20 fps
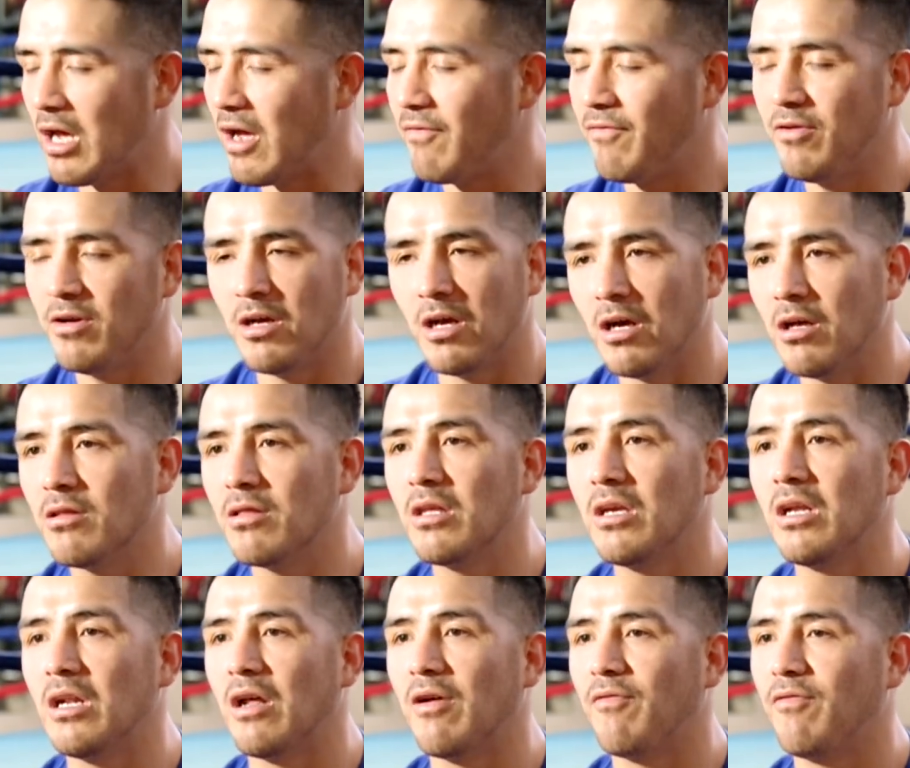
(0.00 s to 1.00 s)
I feel
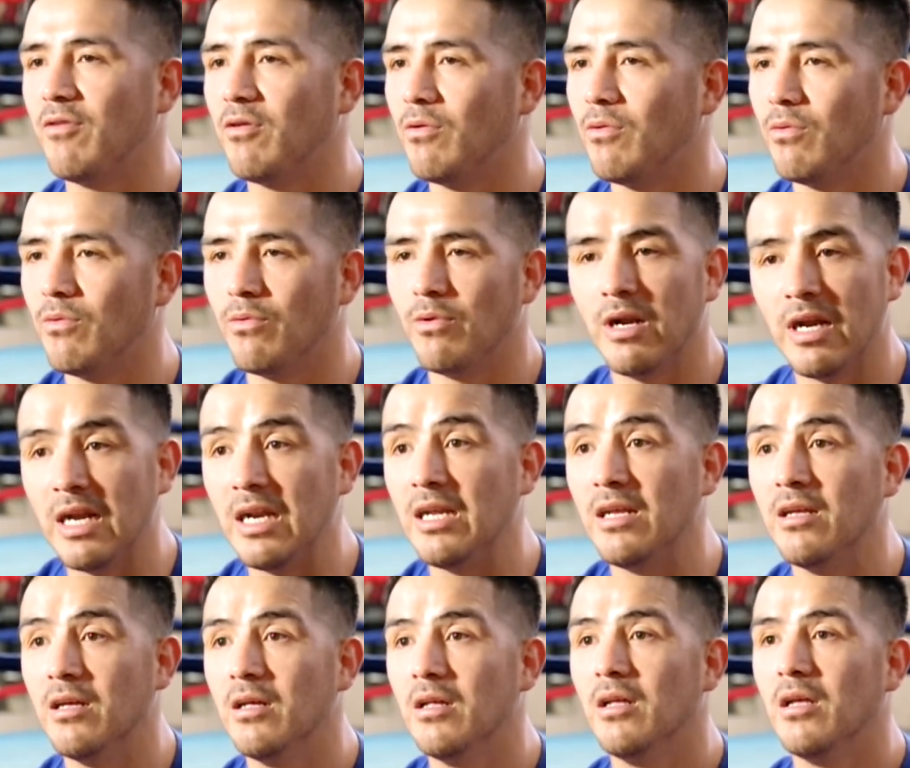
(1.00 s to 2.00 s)
healthy, and I feel
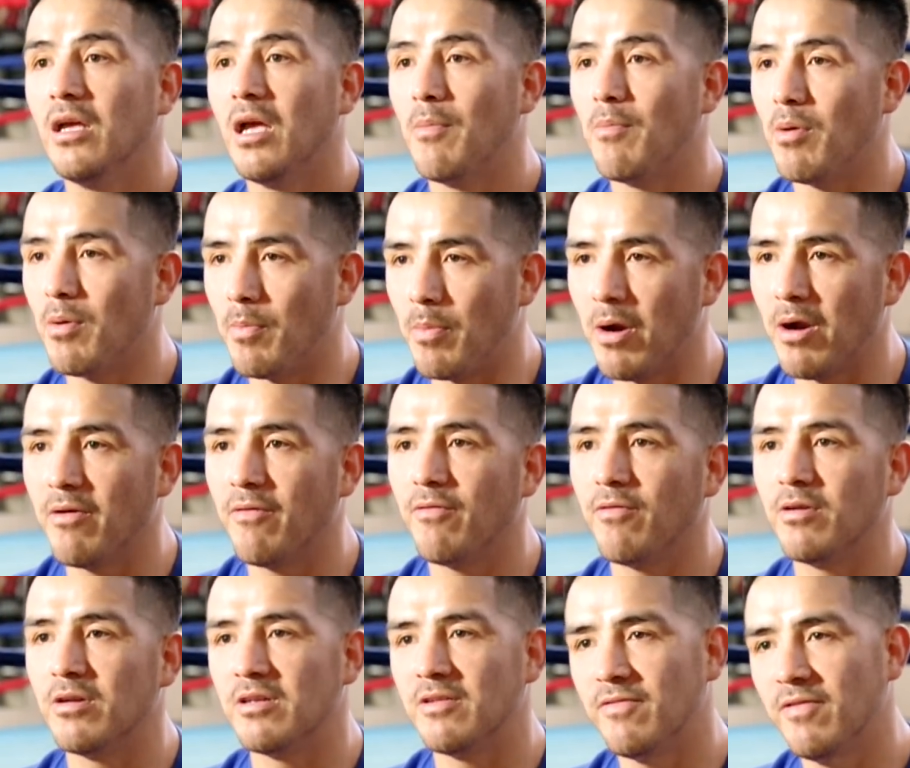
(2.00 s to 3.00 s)
ready and
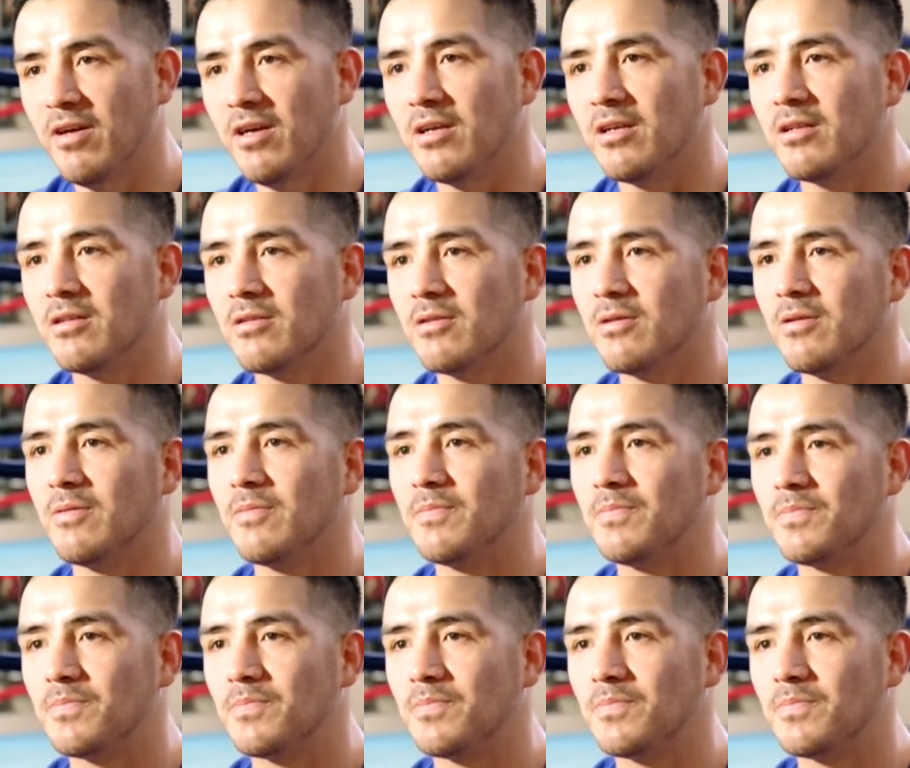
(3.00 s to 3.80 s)
prepared for this fight. So,